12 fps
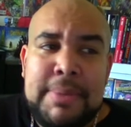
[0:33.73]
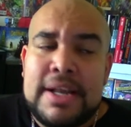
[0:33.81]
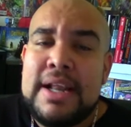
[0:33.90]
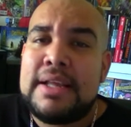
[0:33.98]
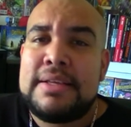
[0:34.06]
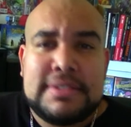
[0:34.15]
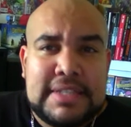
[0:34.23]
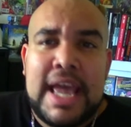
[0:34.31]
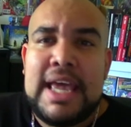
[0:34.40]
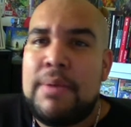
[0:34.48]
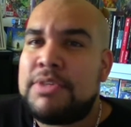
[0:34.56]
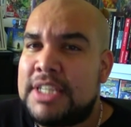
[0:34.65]
I'm going to
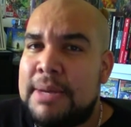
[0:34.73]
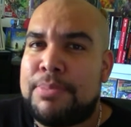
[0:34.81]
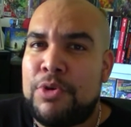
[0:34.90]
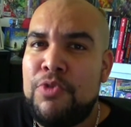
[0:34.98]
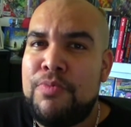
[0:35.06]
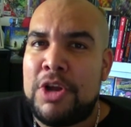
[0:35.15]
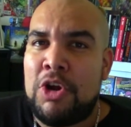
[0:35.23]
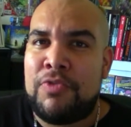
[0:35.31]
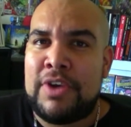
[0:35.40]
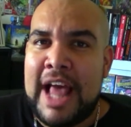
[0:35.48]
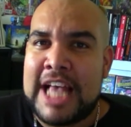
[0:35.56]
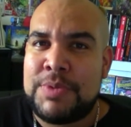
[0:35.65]
say it was an improvement
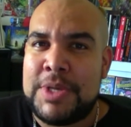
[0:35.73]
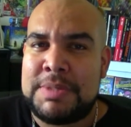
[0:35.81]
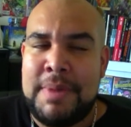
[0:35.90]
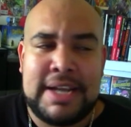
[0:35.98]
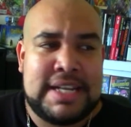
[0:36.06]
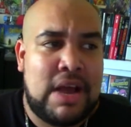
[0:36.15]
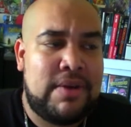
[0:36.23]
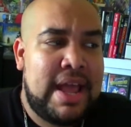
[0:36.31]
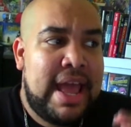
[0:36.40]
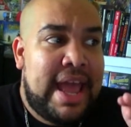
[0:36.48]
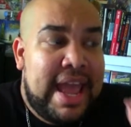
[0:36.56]
over last week's SmackDown,